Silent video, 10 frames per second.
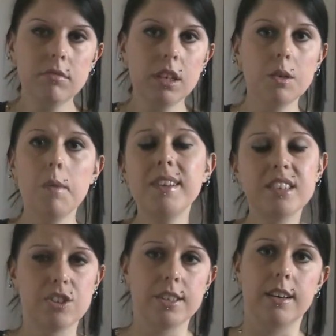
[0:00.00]
So I
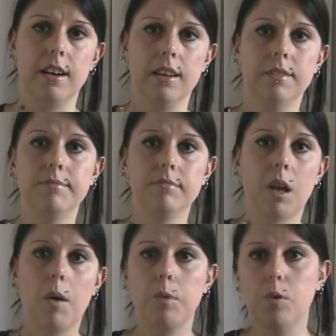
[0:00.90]
messaged this guy,
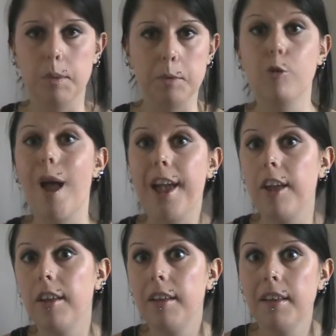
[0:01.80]
and we'll call him
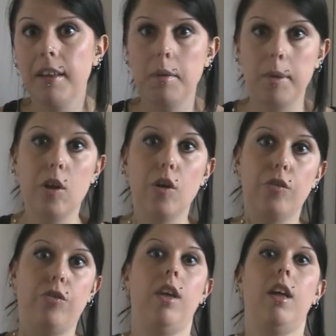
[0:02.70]
Greg,
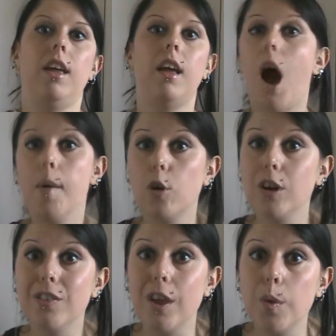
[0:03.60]
because I'm not
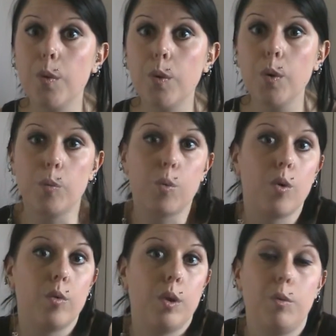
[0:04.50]
going to say what
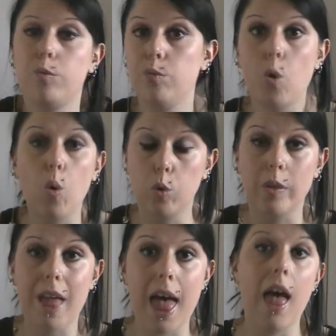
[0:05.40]
he was called on
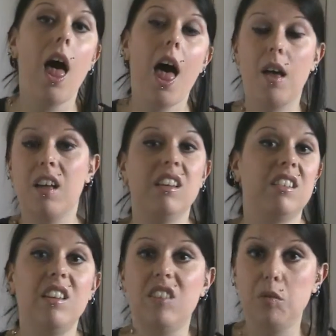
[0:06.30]
there, because
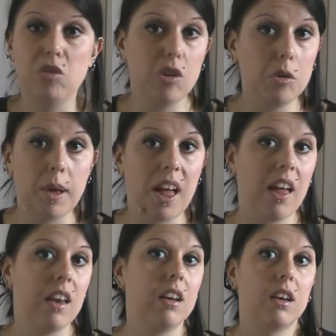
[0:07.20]
it's YouTube
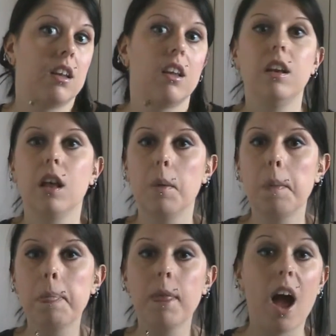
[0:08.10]
and, you know,
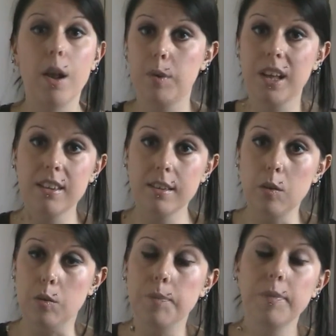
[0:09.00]
I don't want to get
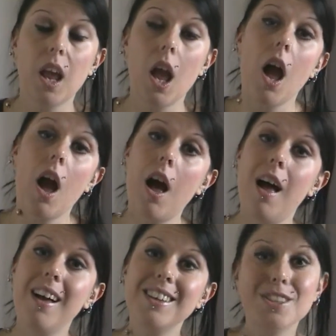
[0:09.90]
sued.
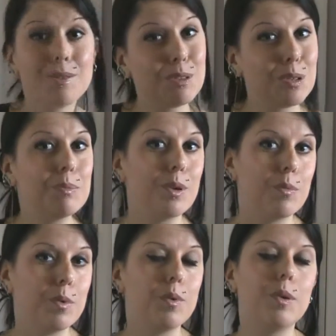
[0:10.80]
So we'll
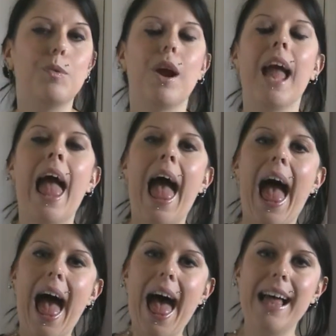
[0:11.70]
call him Greg.
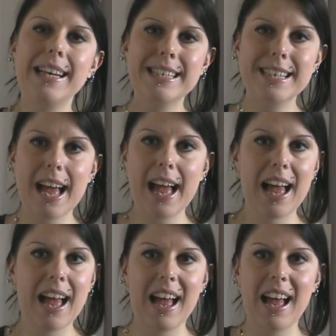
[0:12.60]
And
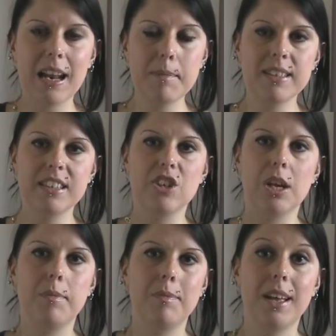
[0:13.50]
I message
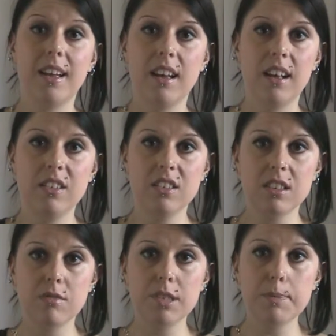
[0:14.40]
him, and he just
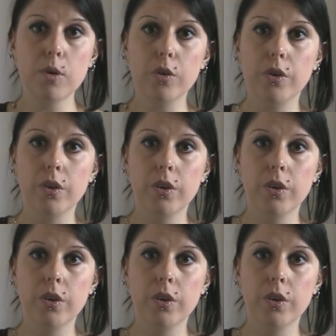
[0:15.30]
doesn't respond.